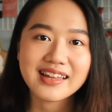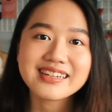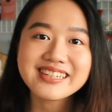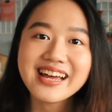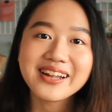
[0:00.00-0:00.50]
Like,
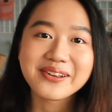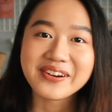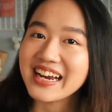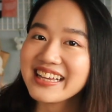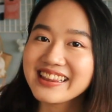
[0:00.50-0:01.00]
isn't that
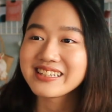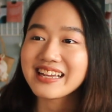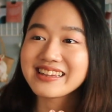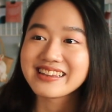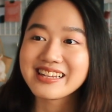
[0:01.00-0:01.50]
great
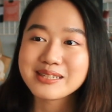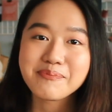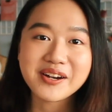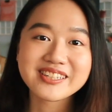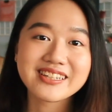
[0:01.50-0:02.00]
that this
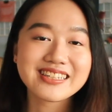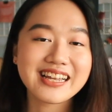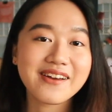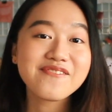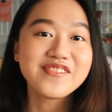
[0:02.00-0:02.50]
person is
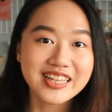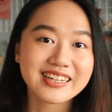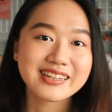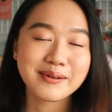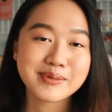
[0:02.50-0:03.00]
like
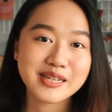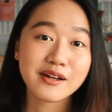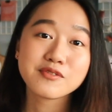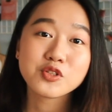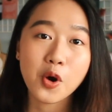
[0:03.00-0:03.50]
feeling
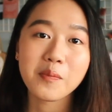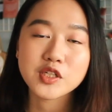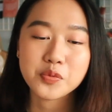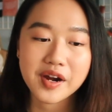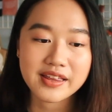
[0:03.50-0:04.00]
themselves so
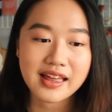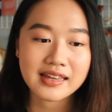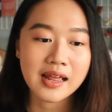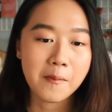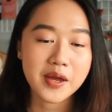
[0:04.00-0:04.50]
much wearing that